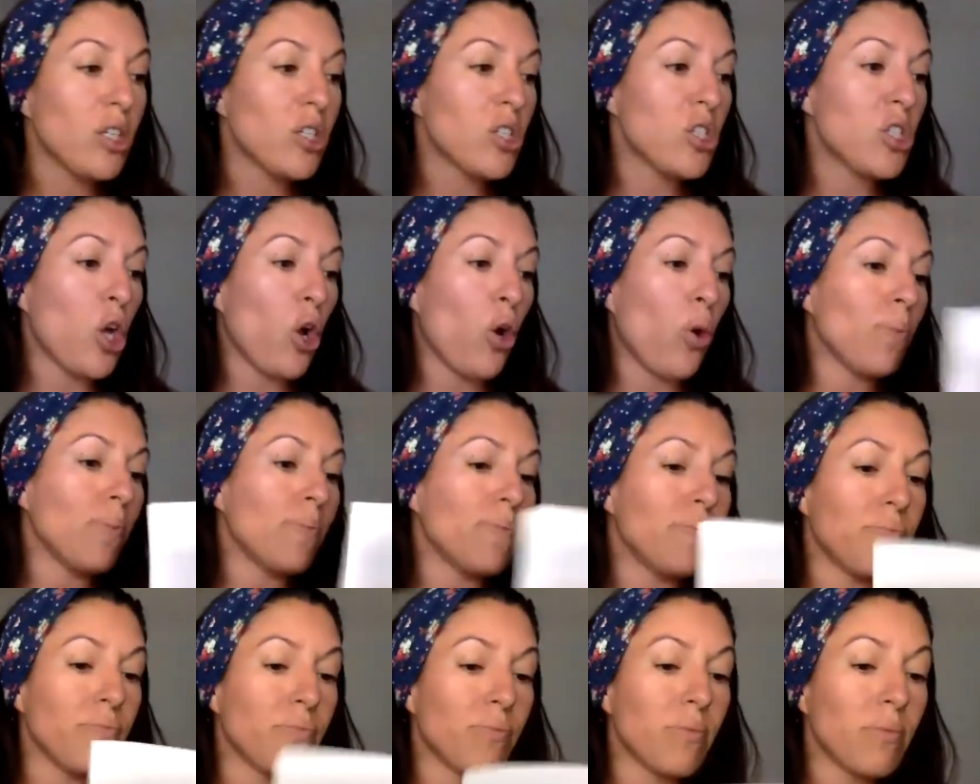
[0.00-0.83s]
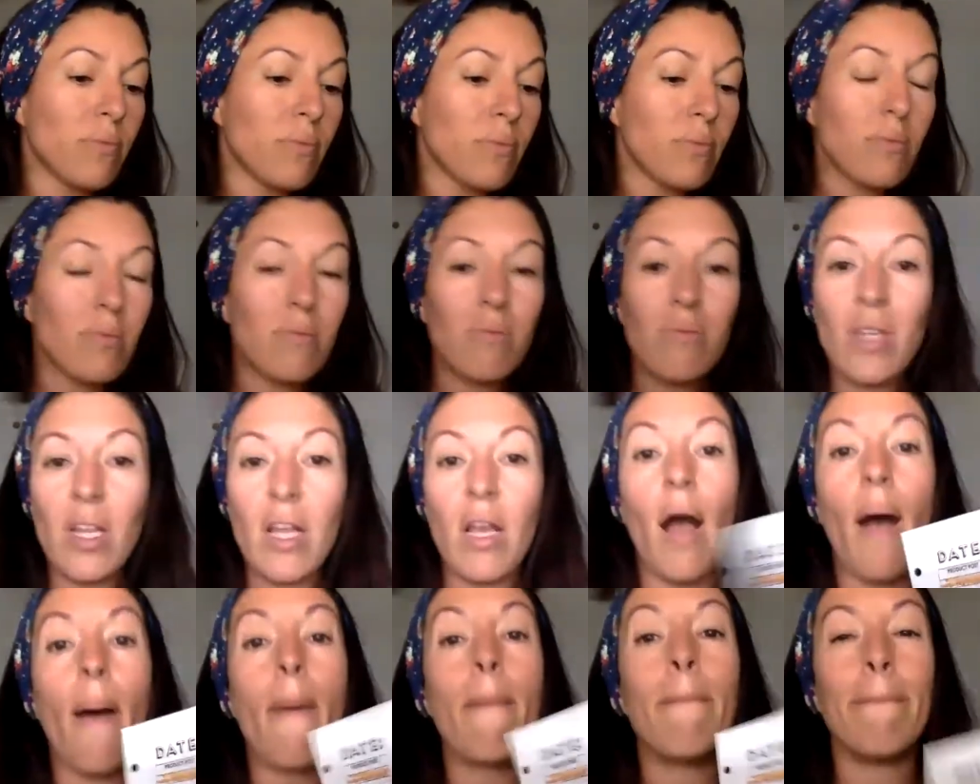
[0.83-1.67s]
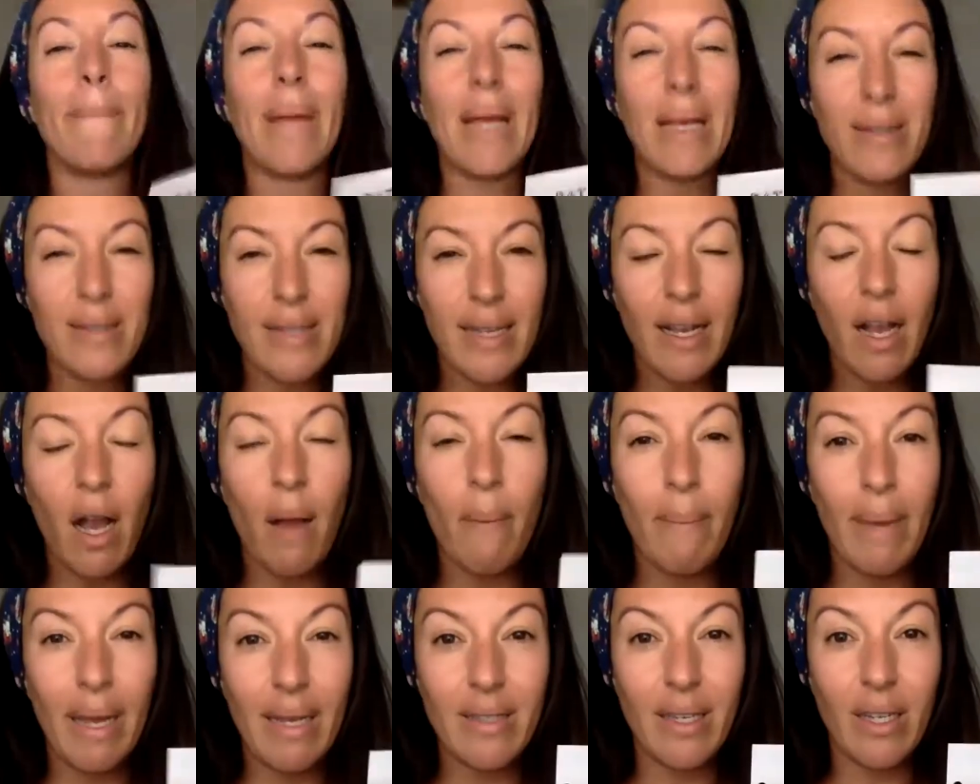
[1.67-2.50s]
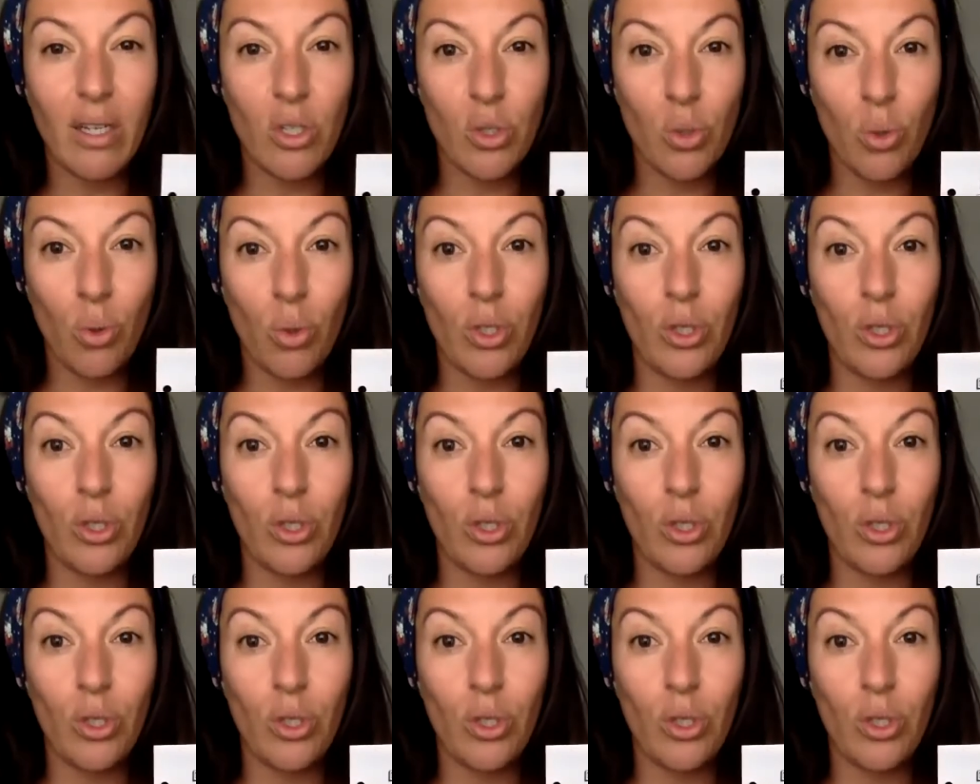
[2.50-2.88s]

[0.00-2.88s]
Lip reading: So amazing, amazing tool.